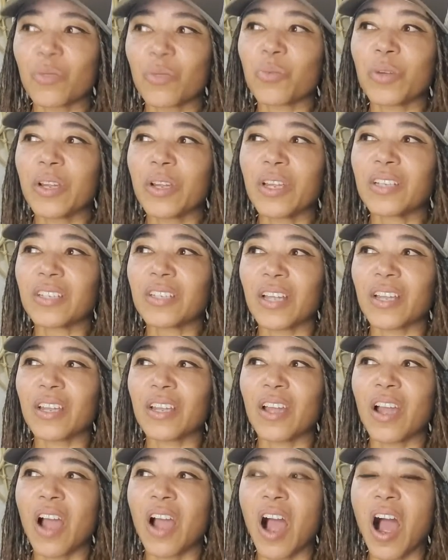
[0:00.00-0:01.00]
he's like,
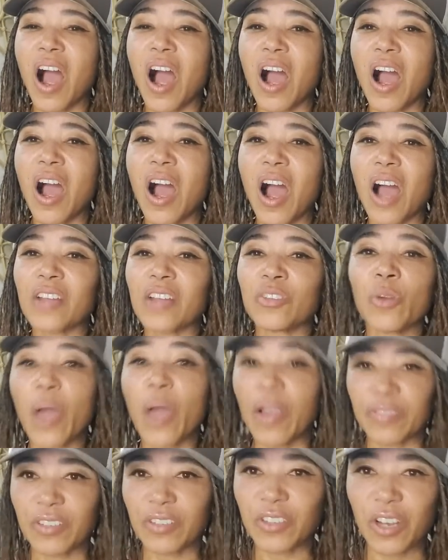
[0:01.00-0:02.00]
you
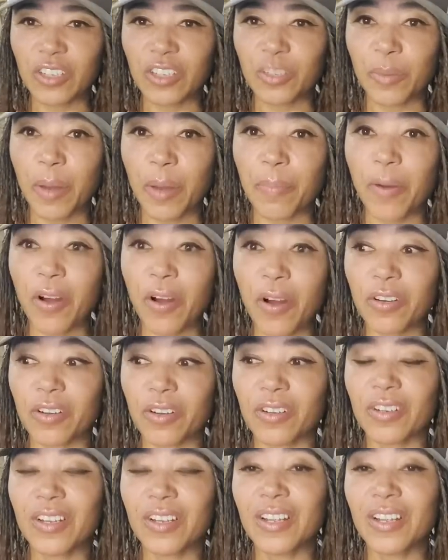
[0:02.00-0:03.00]
have to talk to my partner.
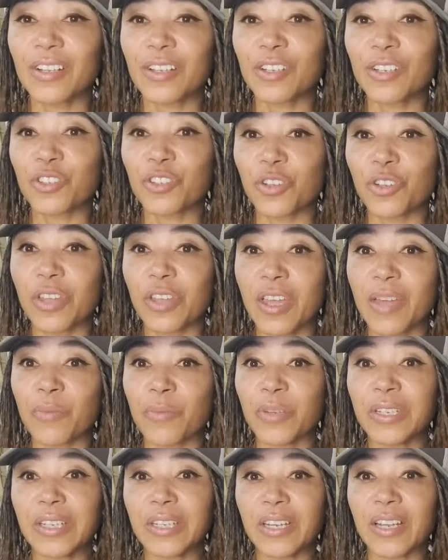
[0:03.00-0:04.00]
So then
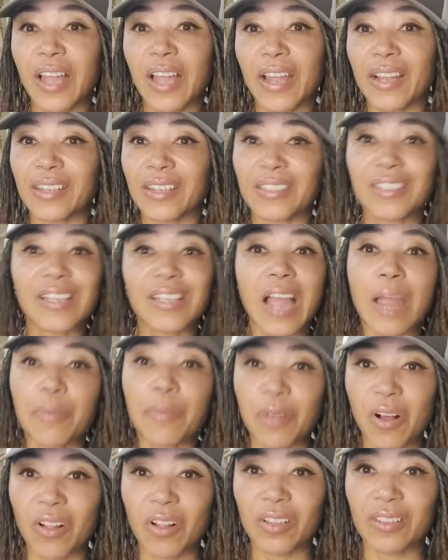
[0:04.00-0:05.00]
we did like a Skype
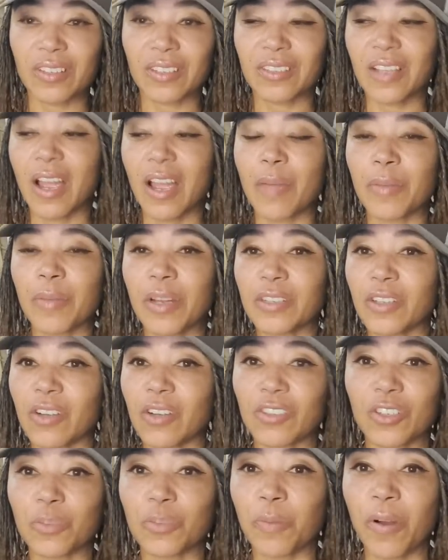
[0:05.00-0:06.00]
call at the time, and I
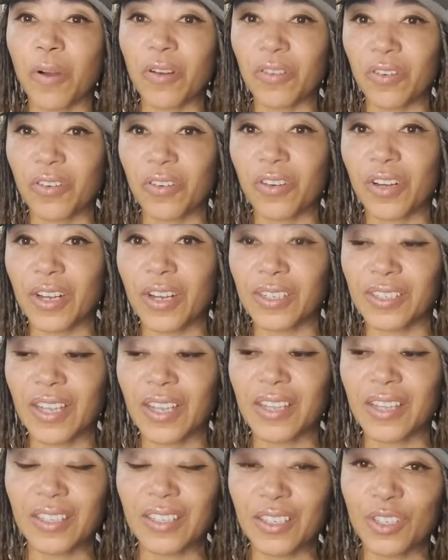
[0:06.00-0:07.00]
talked to his partner and I
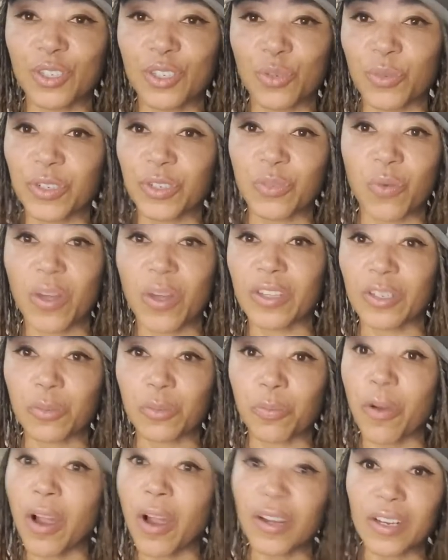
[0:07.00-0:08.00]
said, this is the reason why this
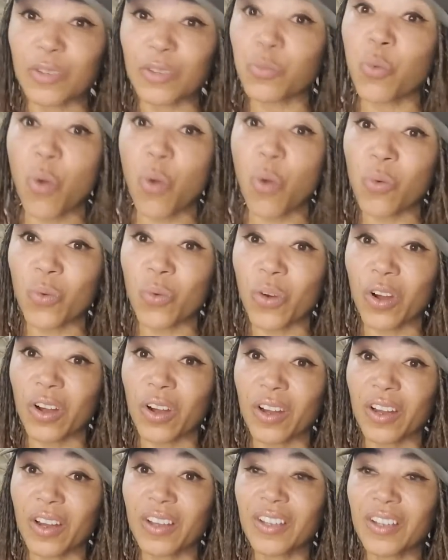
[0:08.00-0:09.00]
product won't work.
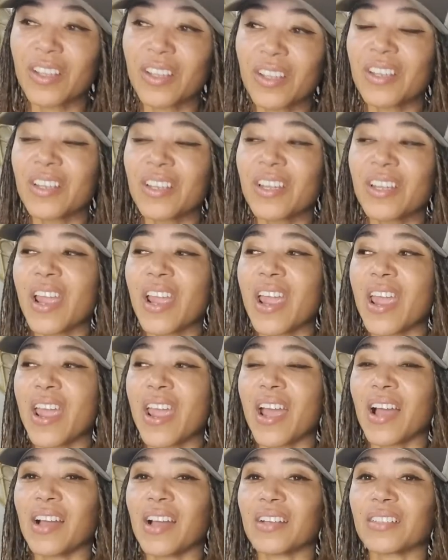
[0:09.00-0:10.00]

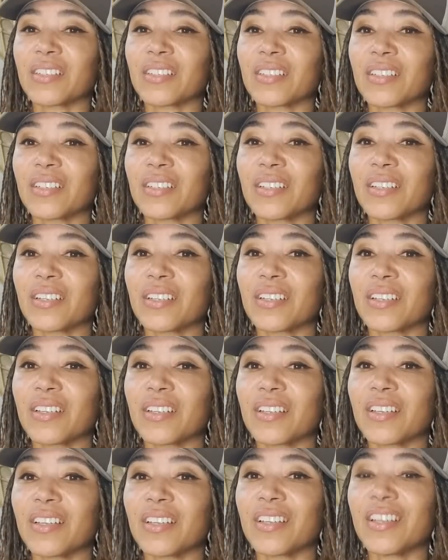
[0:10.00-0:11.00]
And
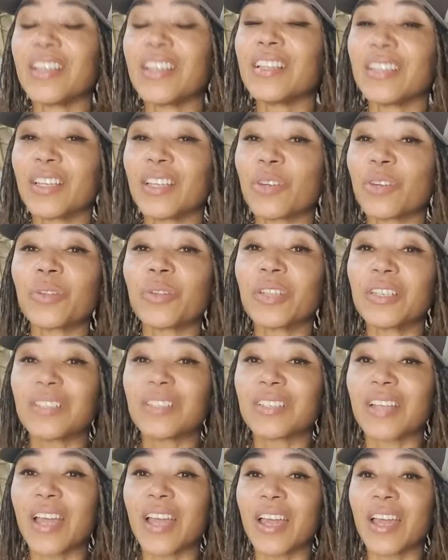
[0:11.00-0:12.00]
he literally
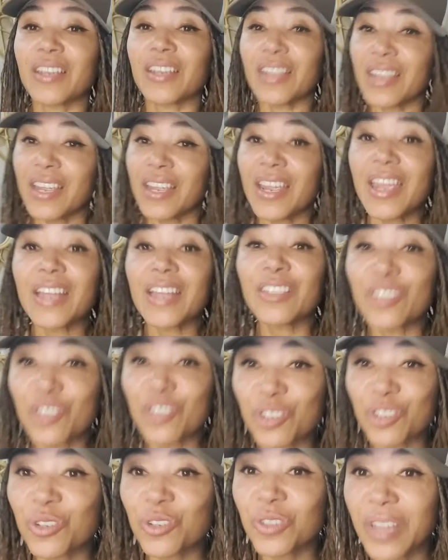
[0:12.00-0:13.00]
said, it's
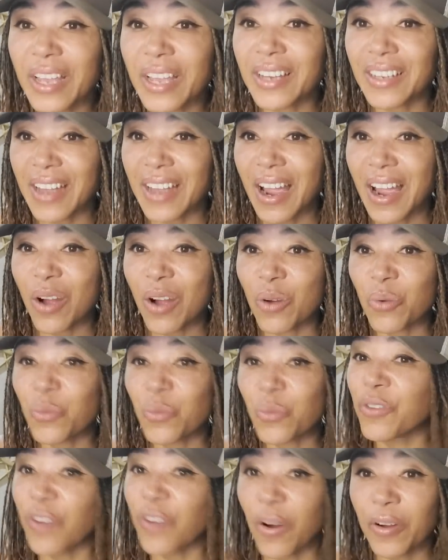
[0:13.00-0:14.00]
too late now.
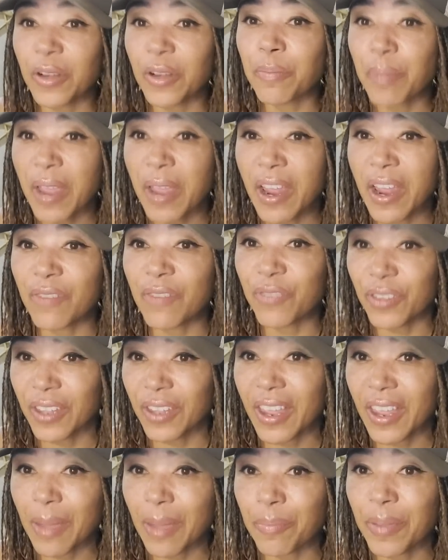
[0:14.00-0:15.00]
We've already paid for the
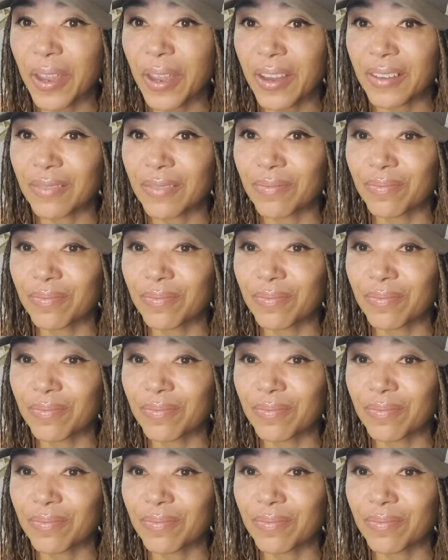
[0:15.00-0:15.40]
campaign.